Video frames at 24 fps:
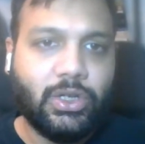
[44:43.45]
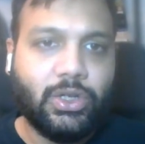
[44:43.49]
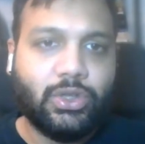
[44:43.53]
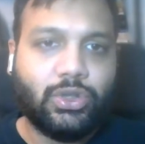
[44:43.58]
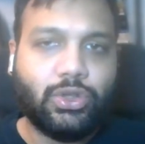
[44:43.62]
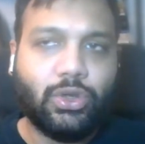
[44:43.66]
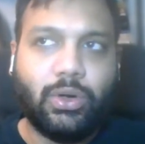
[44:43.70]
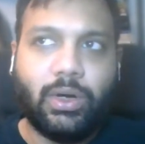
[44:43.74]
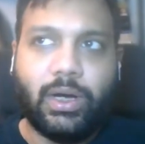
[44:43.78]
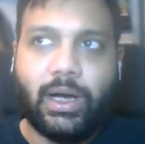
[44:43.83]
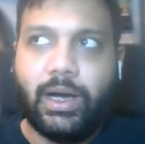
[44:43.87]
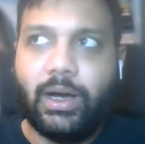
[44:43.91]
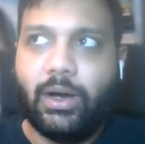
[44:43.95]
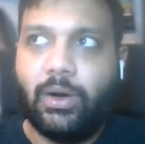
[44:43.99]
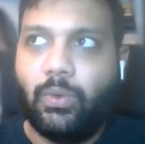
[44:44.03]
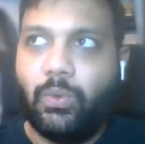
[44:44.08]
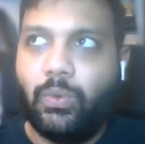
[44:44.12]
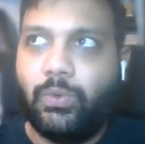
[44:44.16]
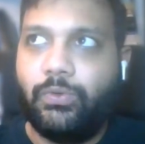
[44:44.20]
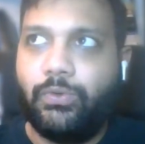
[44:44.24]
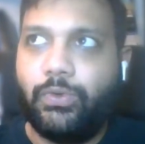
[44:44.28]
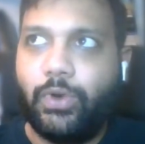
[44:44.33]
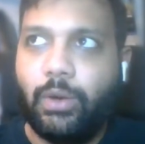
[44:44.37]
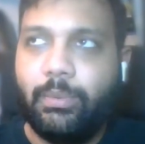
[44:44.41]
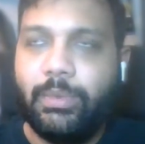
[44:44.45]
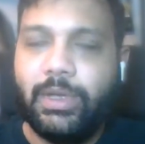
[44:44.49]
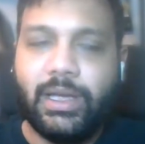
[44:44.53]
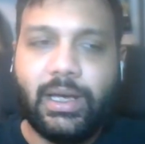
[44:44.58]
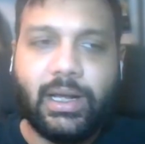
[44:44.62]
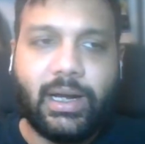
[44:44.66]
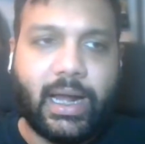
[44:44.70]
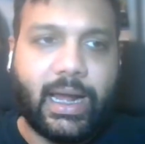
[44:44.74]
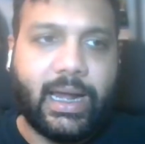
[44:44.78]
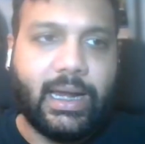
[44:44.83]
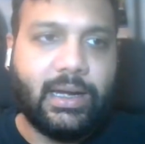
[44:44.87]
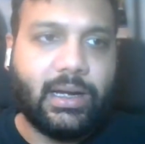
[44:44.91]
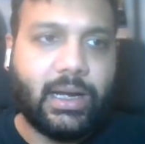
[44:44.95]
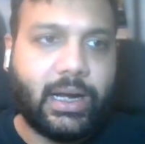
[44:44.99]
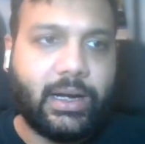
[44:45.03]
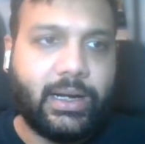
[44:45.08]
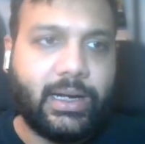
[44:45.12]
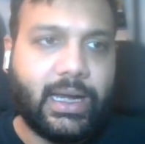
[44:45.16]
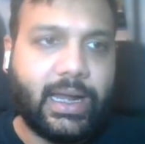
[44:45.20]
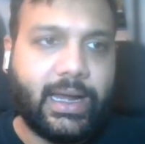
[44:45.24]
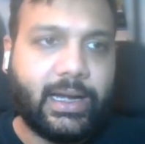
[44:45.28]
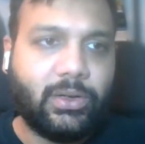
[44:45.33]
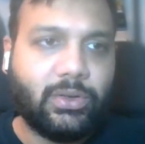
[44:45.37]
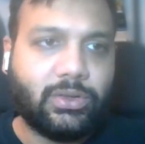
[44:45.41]
So from here, I
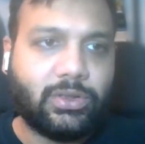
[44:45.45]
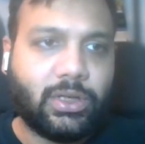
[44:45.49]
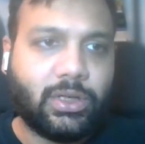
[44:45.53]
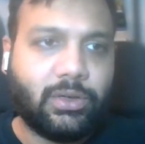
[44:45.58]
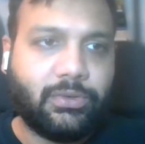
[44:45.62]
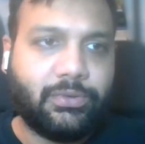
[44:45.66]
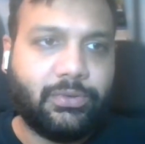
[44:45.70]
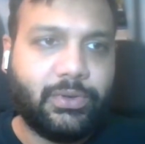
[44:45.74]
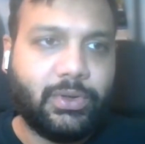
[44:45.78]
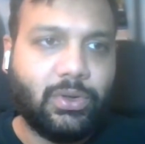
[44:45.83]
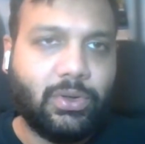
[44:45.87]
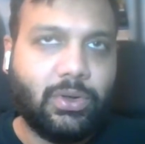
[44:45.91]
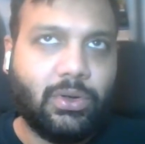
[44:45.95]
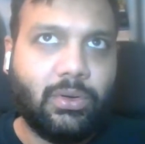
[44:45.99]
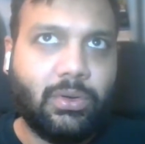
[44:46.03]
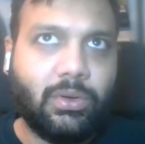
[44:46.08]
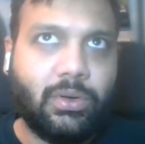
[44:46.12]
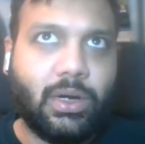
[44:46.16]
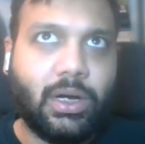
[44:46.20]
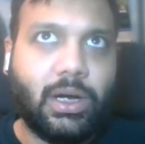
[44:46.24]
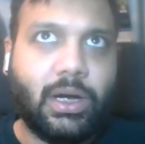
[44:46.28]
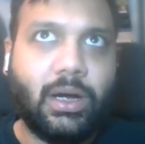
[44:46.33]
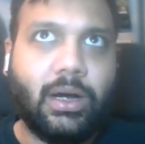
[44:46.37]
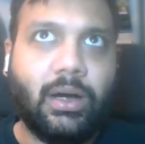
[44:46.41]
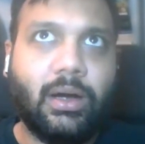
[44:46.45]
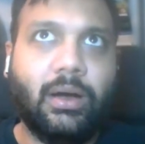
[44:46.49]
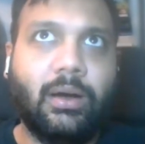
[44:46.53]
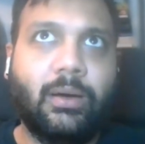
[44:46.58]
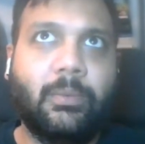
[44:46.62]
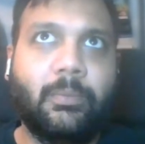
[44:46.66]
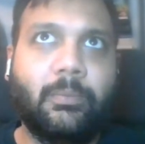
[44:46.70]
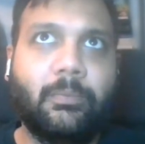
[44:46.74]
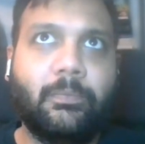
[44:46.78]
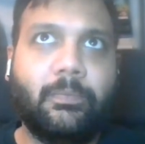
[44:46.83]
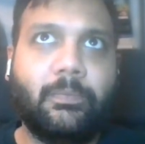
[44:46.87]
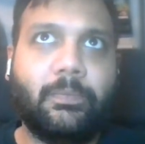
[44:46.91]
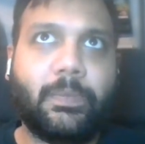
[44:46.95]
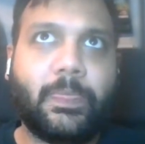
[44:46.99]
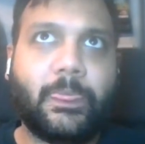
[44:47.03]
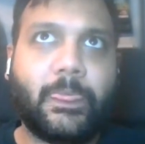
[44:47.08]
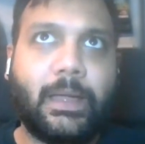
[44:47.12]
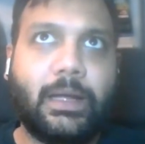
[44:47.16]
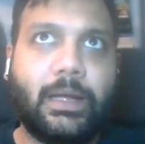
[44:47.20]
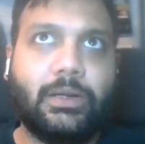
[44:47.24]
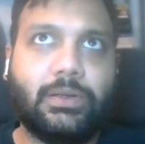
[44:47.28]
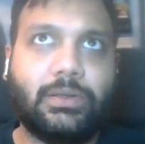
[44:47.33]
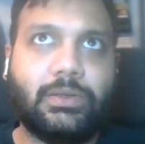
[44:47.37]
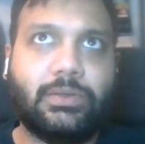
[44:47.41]
would like to sort of
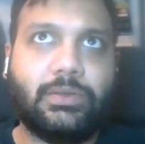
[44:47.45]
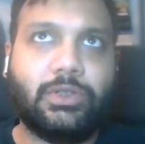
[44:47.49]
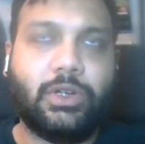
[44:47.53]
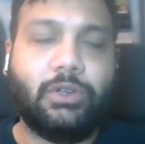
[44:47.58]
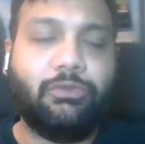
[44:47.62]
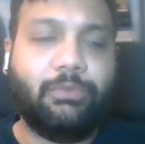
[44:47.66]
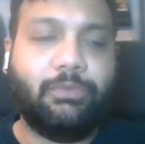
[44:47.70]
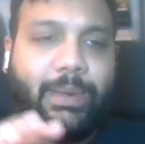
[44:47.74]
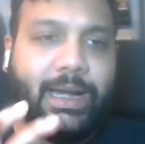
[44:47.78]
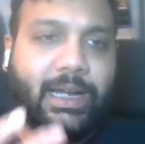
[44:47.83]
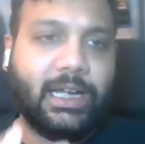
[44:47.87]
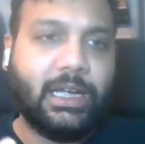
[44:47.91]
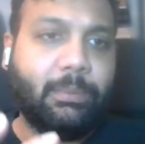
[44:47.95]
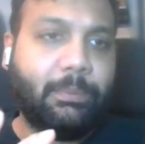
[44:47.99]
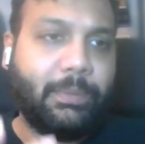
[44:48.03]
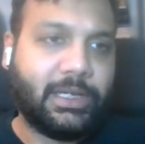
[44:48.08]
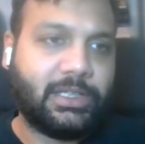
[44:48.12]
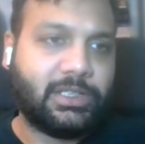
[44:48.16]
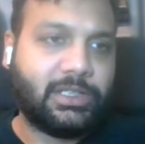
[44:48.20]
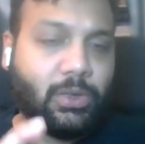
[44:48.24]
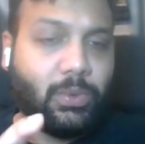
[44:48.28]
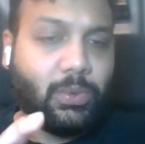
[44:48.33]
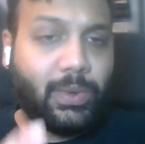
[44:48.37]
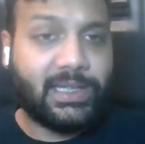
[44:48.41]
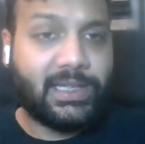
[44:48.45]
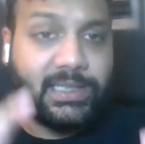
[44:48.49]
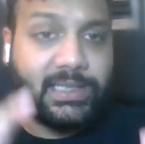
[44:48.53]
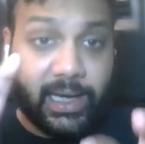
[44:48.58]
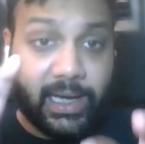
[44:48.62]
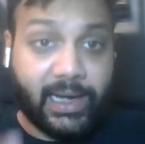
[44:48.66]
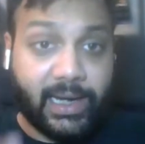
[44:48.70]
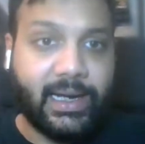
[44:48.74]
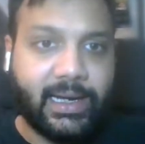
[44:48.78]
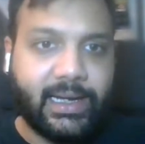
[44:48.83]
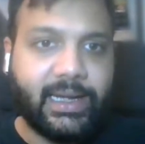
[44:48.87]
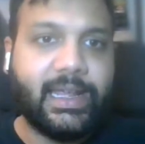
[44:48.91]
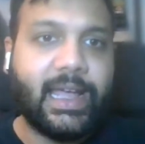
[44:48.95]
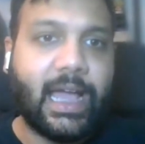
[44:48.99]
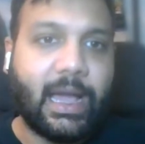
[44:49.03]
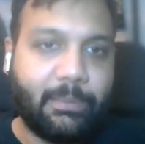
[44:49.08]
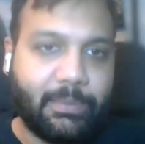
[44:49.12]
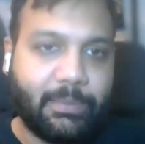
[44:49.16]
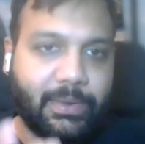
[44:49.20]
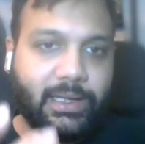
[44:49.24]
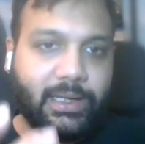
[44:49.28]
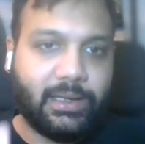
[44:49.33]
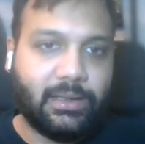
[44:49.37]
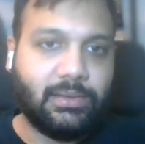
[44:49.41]
sort of paint a picture of what is currently
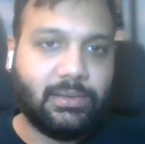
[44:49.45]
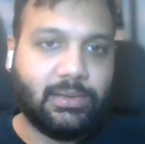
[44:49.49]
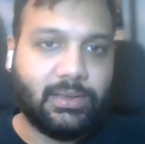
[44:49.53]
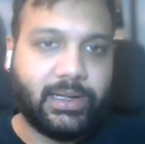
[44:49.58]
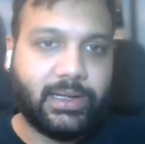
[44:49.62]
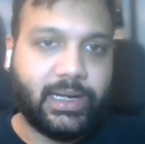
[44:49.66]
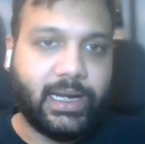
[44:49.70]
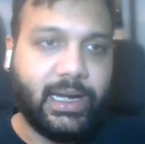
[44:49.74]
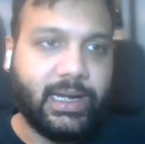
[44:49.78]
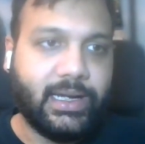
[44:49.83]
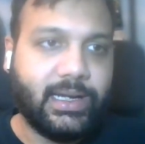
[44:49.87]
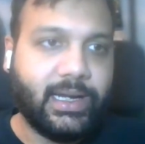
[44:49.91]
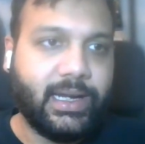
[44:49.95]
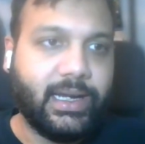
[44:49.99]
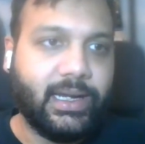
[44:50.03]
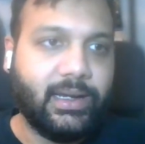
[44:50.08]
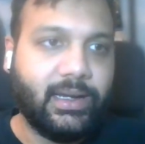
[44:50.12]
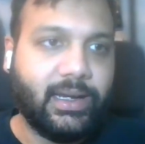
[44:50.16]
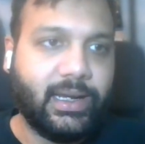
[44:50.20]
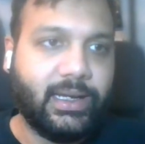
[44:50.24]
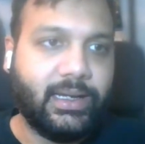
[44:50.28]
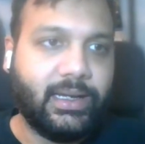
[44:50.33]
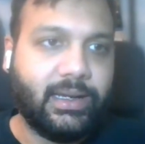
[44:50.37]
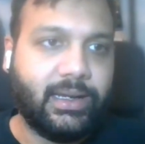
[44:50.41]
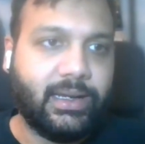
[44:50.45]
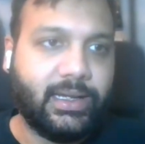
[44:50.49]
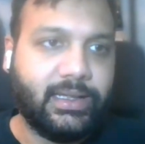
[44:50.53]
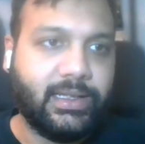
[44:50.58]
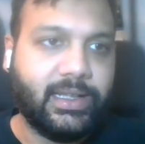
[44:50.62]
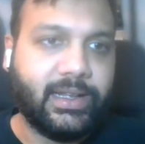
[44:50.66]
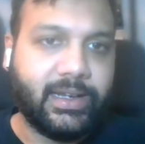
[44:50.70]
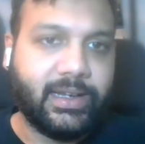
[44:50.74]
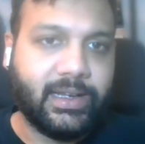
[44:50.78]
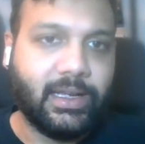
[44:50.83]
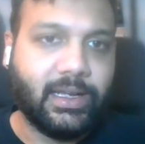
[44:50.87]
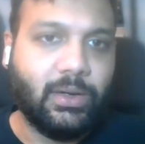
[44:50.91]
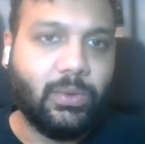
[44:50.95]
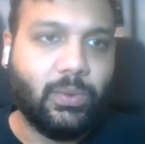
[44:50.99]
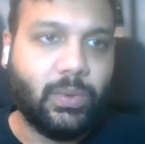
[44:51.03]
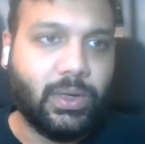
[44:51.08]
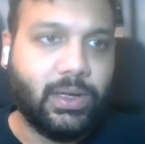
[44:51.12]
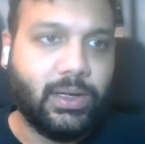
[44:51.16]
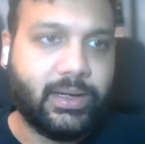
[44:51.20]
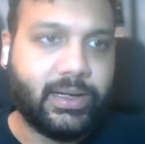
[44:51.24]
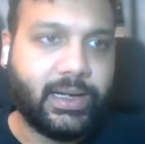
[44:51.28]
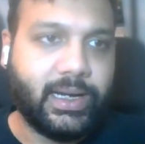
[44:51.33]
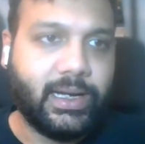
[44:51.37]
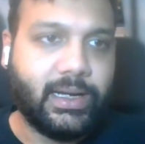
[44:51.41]
happening, right, in the real
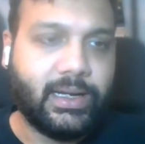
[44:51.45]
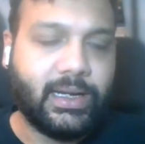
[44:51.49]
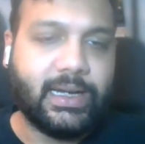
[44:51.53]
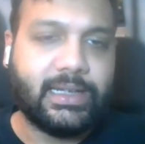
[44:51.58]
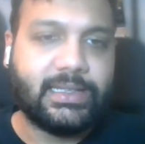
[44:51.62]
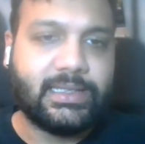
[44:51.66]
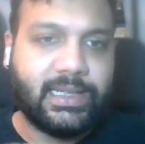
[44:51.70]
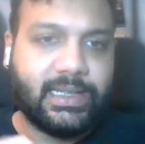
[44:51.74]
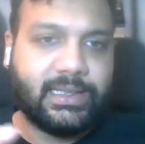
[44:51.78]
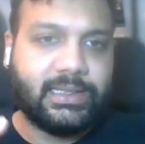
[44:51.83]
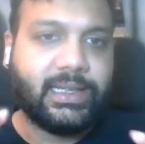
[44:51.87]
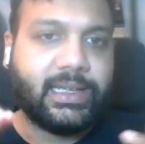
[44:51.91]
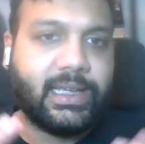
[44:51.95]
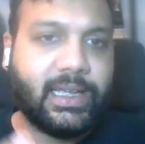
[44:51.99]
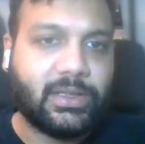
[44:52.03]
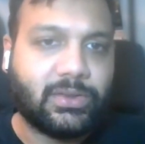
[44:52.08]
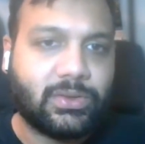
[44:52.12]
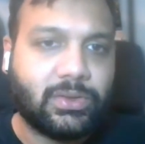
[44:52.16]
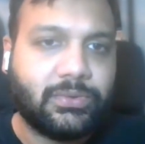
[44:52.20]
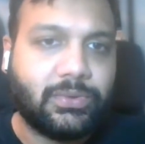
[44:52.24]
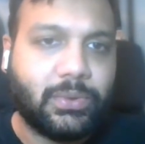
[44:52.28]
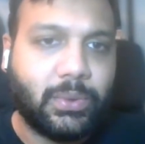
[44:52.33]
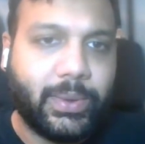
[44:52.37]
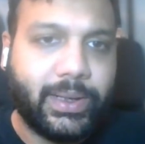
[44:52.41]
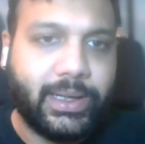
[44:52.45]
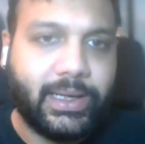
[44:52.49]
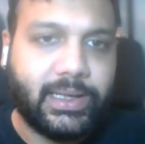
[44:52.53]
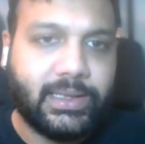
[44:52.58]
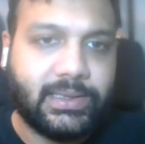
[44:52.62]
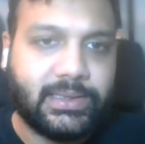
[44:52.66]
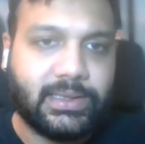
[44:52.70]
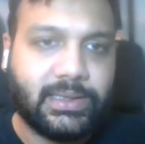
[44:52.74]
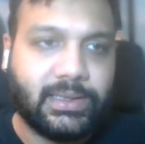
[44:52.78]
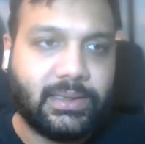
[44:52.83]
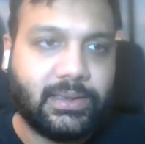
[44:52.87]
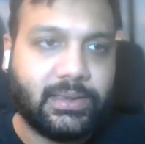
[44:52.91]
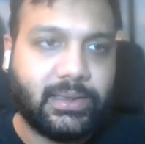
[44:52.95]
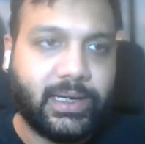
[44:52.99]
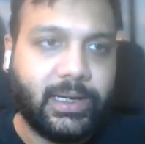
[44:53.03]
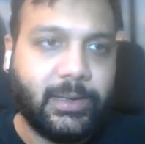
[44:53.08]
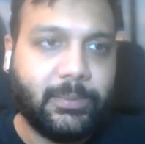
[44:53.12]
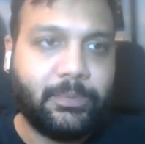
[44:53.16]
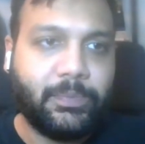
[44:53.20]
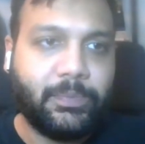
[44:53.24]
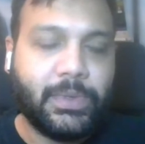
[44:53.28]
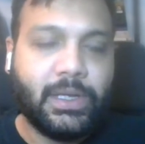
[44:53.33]
world, right? Let's take the case of ONDC, right?